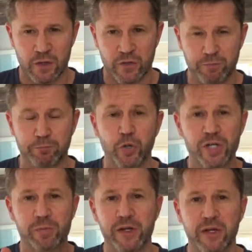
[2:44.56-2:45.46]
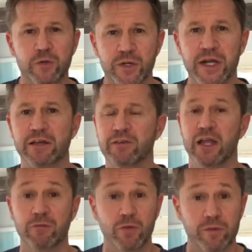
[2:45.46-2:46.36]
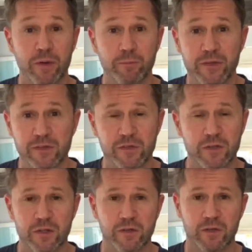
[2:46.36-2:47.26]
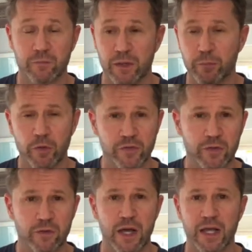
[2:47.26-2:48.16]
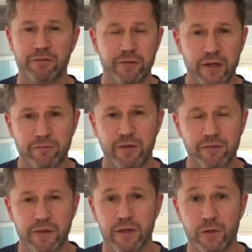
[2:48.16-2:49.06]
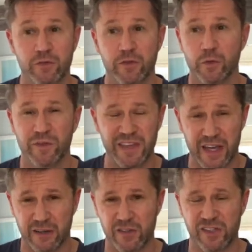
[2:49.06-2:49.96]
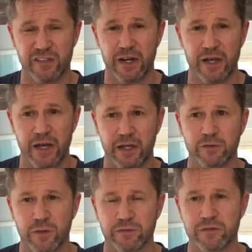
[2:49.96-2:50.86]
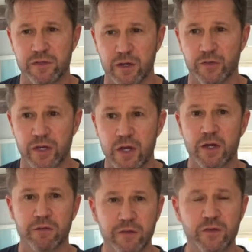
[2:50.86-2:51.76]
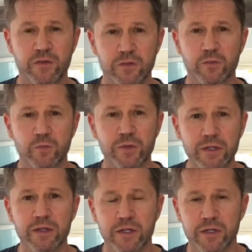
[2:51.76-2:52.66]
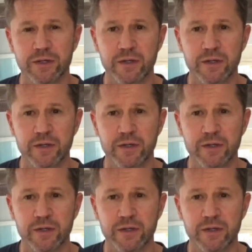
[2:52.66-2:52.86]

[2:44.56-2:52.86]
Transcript: push me into a next level with my businesses, in my personal life, and everything that I was doing with the energy that I had throughout the day. I was like, this is really good.